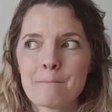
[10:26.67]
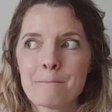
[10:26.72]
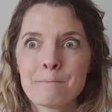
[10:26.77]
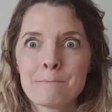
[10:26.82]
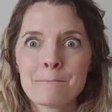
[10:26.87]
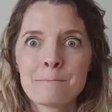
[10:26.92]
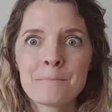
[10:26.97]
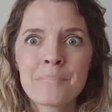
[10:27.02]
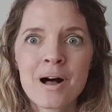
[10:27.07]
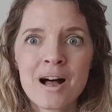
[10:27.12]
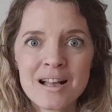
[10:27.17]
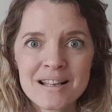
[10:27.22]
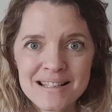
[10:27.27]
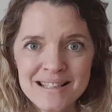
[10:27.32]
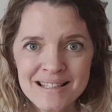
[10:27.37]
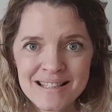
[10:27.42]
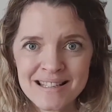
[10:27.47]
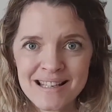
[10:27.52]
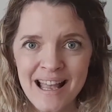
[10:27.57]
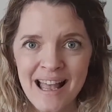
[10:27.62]

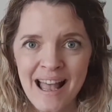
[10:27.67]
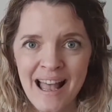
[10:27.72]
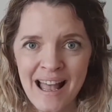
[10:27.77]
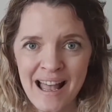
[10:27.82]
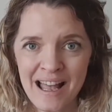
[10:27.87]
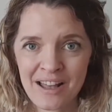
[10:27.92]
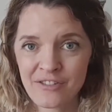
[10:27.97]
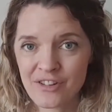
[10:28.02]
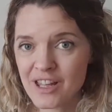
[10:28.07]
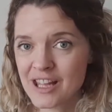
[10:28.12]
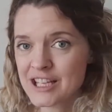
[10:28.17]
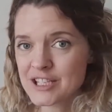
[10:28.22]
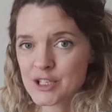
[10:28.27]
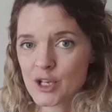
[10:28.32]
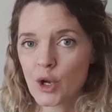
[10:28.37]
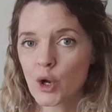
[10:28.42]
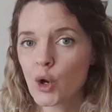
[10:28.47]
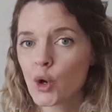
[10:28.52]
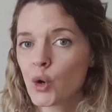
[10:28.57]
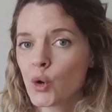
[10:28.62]
must have
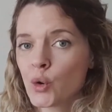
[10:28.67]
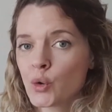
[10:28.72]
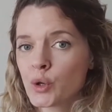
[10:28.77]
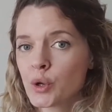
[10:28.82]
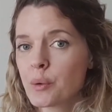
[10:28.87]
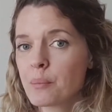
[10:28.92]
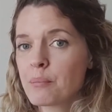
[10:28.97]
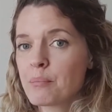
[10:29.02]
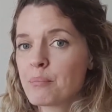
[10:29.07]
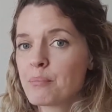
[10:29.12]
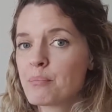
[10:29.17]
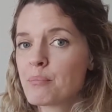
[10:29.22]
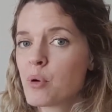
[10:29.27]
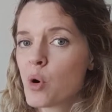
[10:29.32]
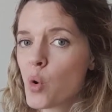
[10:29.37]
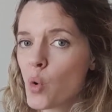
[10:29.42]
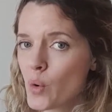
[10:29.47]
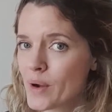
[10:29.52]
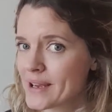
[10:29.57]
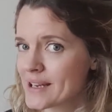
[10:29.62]
its own
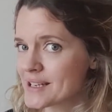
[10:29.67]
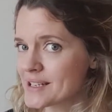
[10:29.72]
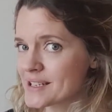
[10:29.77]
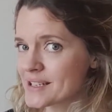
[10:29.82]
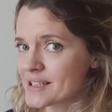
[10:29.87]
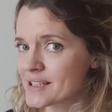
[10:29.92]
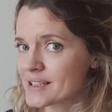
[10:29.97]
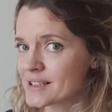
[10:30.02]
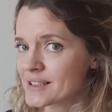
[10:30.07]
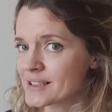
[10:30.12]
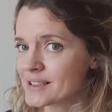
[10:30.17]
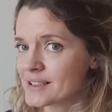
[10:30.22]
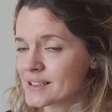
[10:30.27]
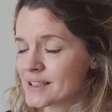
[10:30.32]
point.